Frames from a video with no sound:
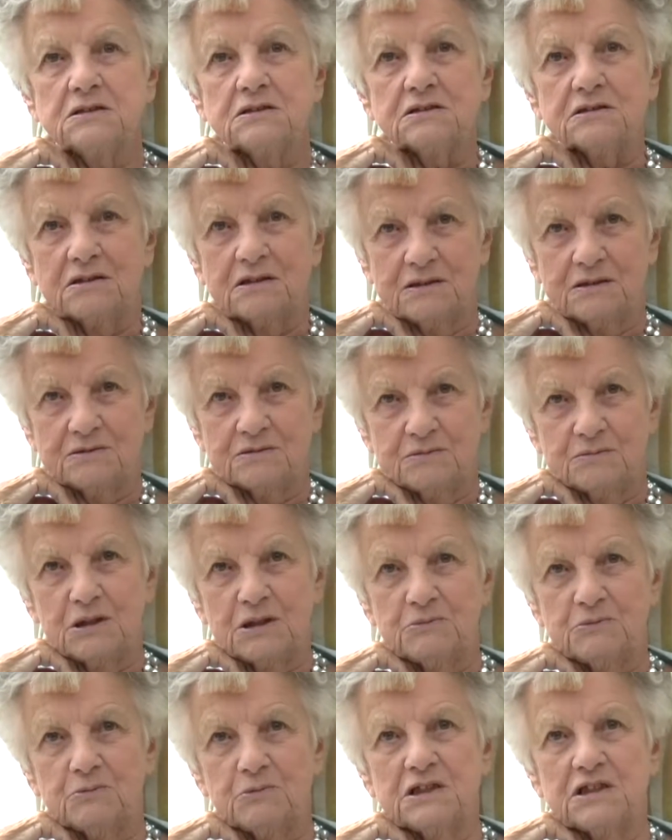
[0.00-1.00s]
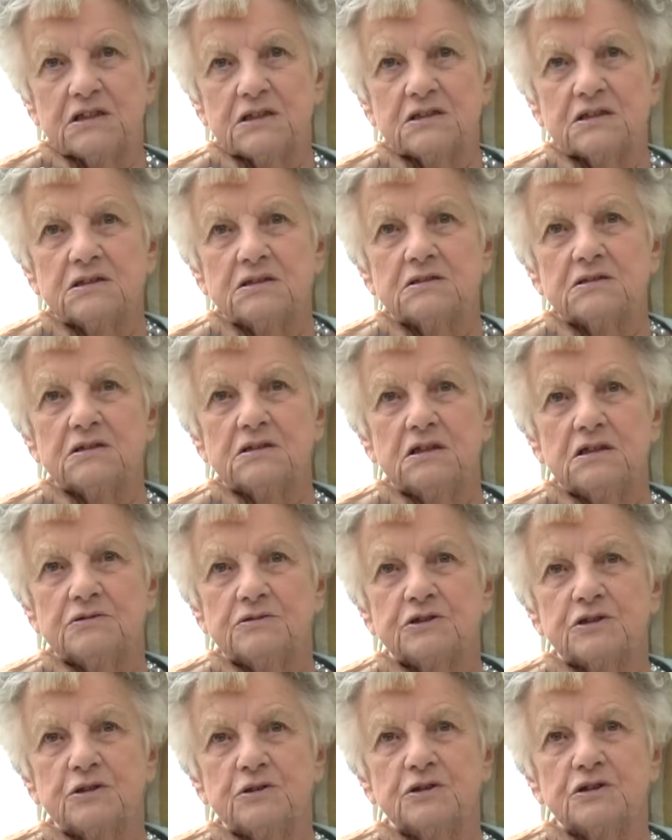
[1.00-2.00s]
When we did
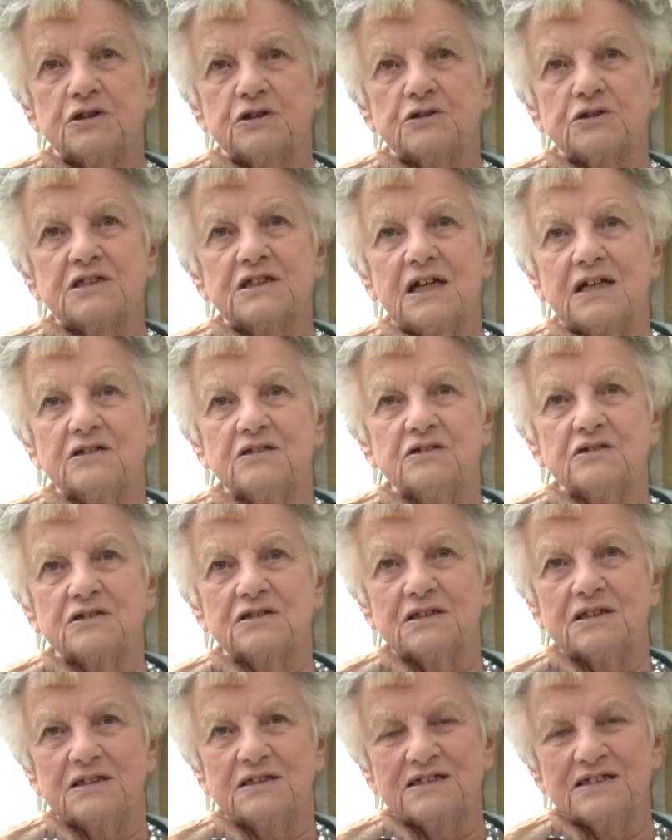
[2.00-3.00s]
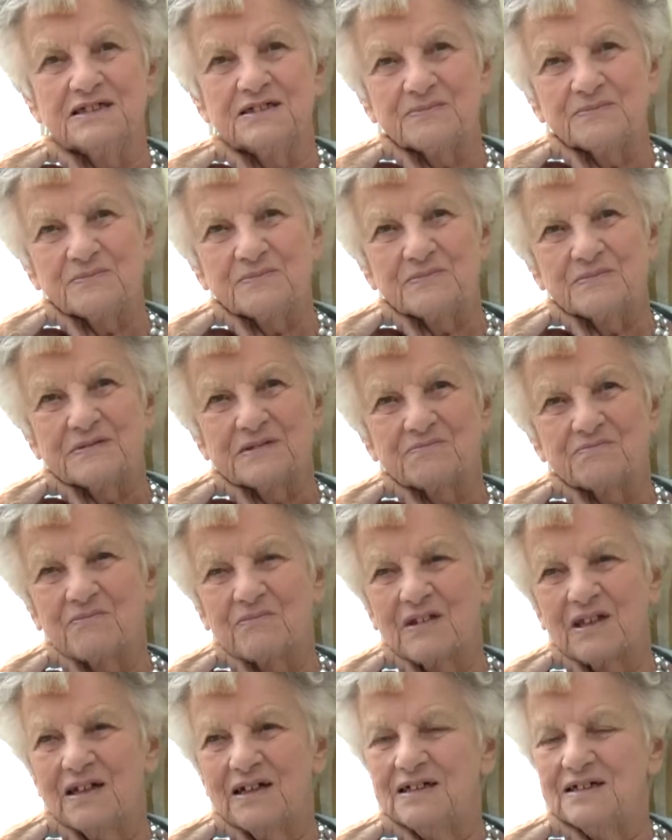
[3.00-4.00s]
2 till 10, you see, and
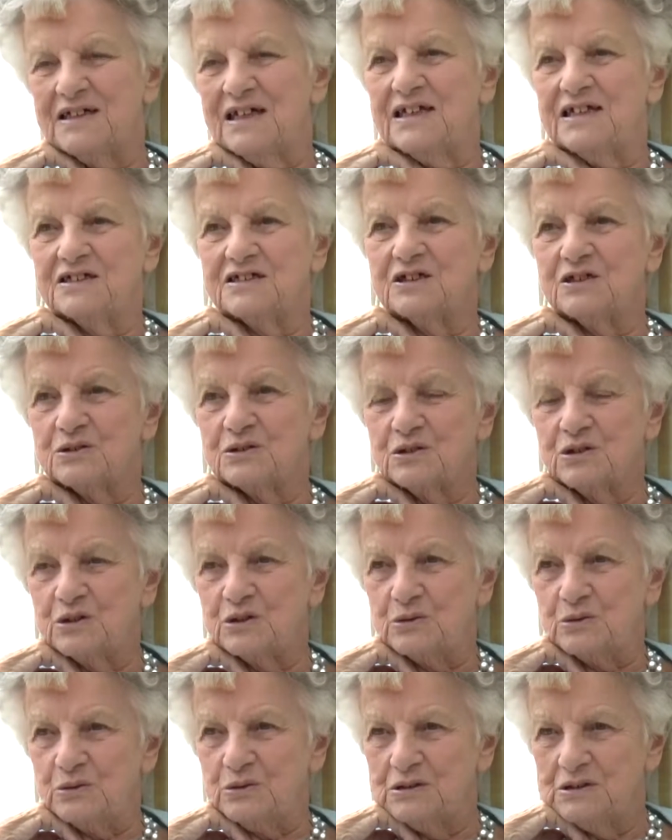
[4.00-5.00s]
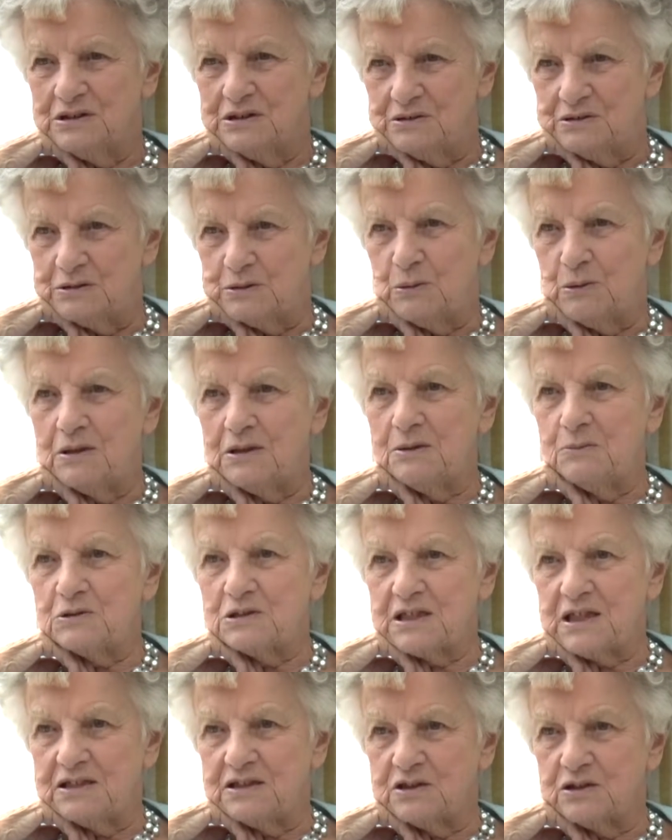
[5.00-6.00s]
8 till 2. Well, when it
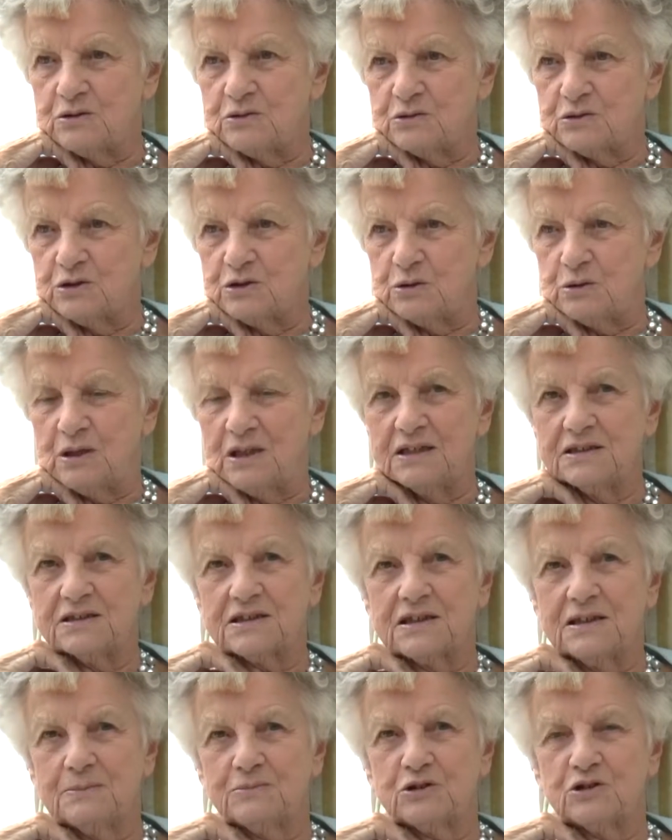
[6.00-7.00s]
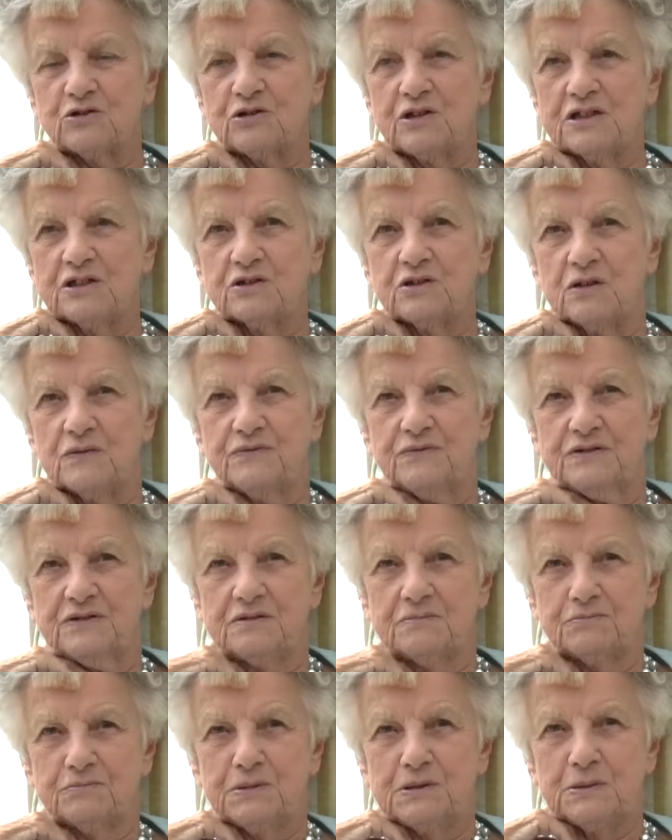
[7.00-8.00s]
was 8 till 2, I had to come straight off
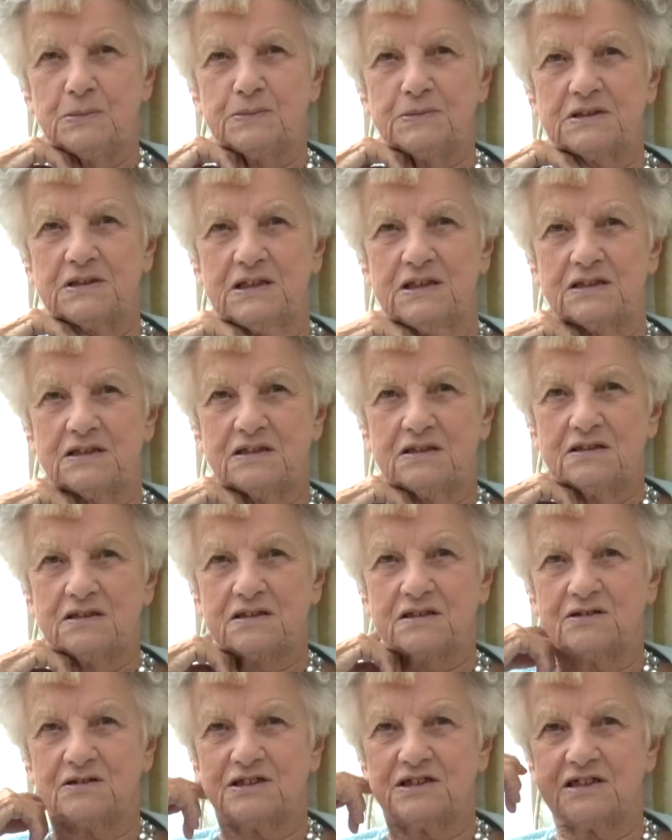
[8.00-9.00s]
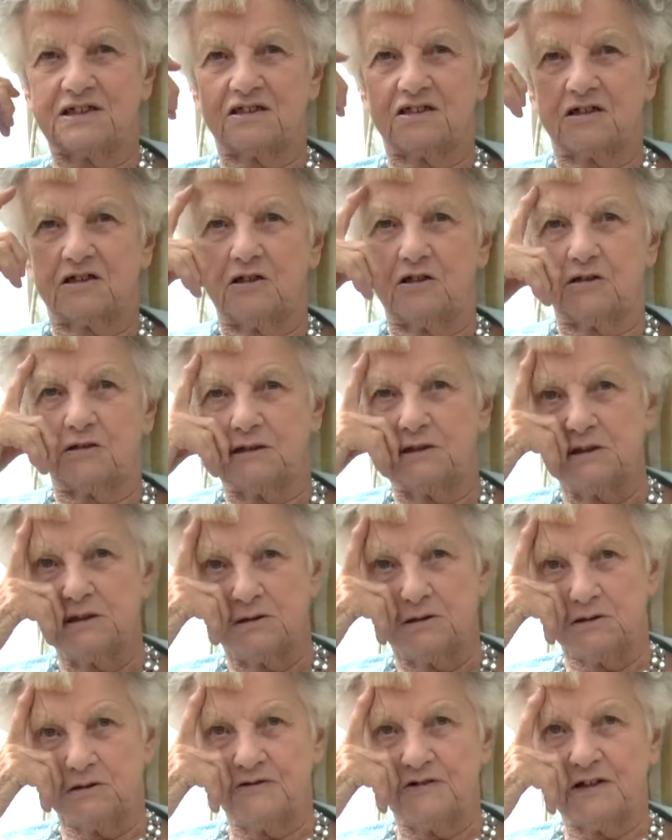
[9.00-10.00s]
and peel potatoes till 6 o'clock,
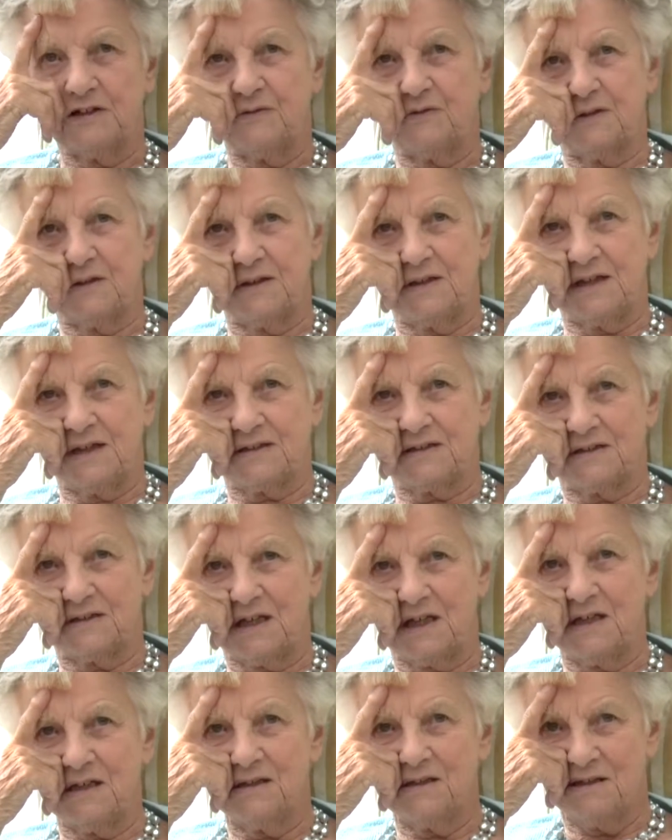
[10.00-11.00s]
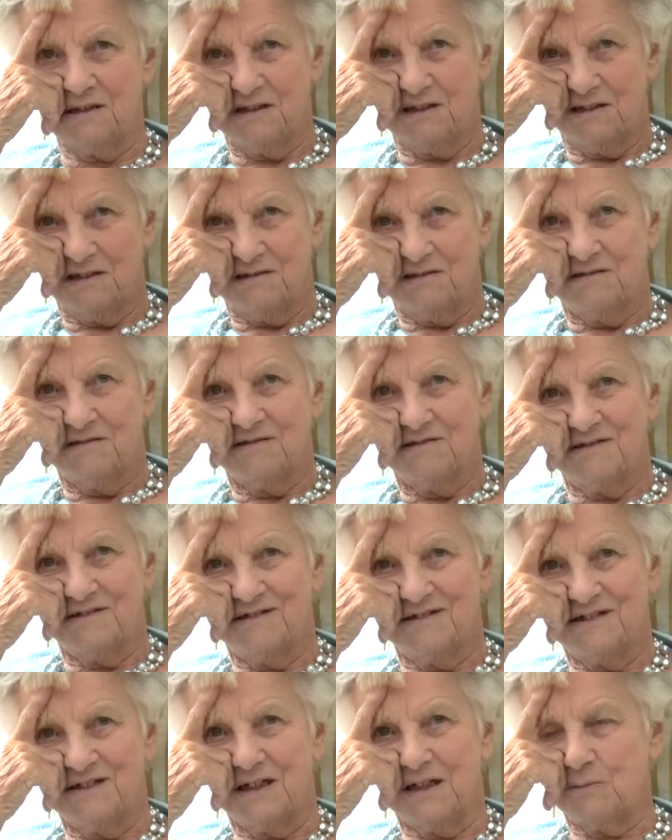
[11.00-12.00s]
all ready for the next day.
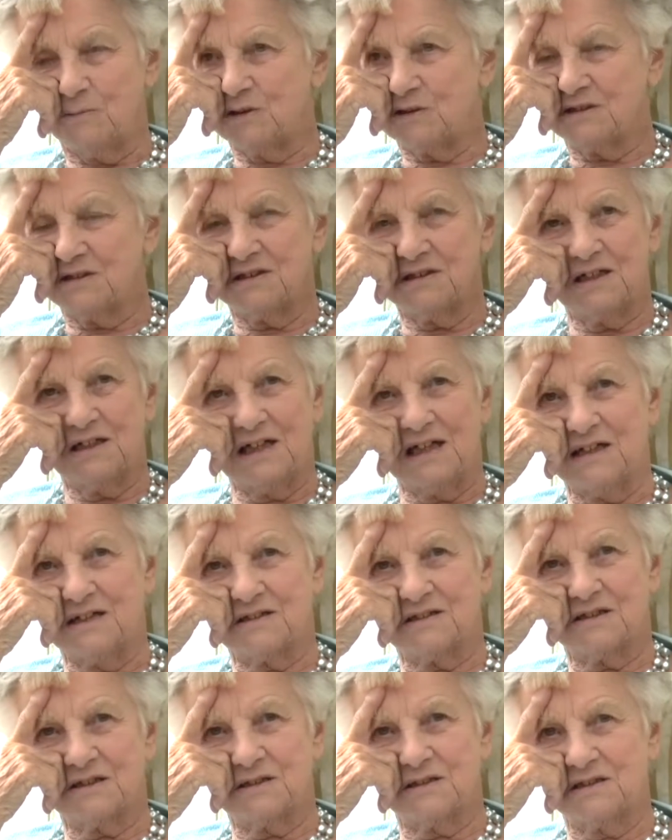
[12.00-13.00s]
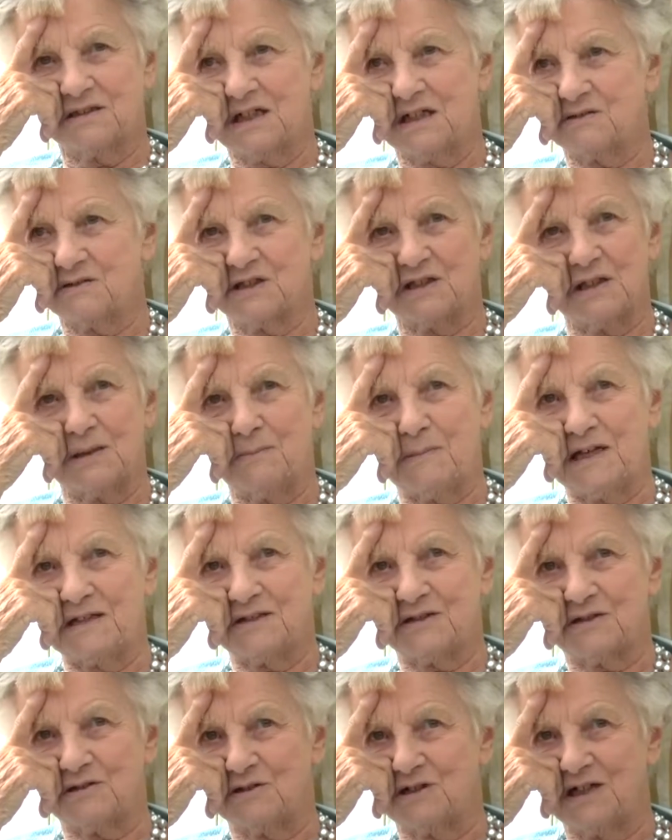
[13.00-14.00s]
And I wasn't allowed down to the
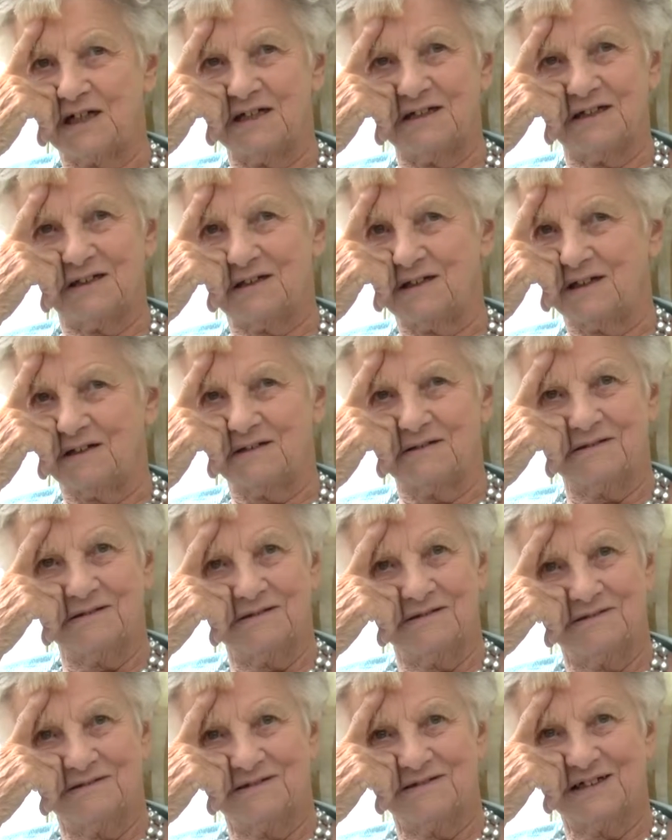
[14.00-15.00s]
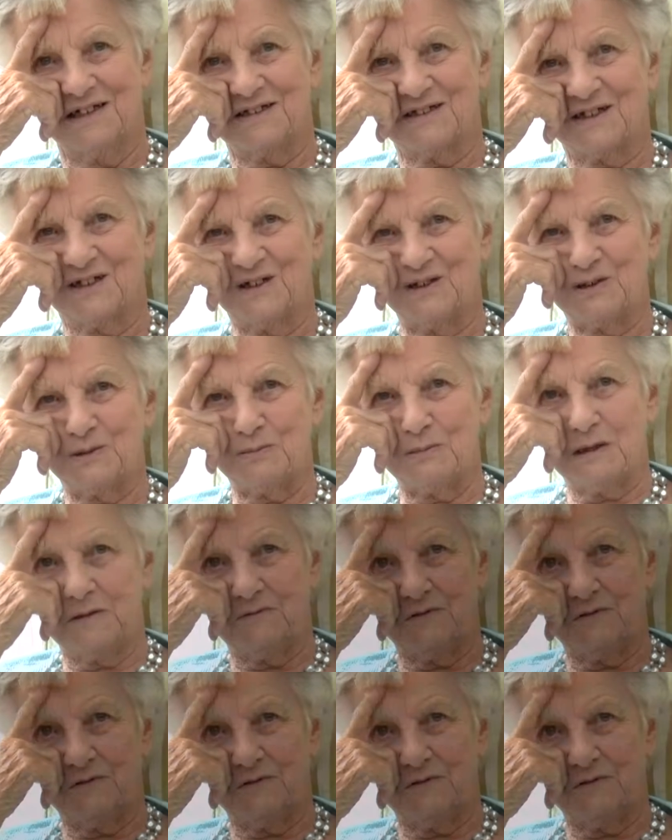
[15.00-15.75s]
mess or anything. Had to go to my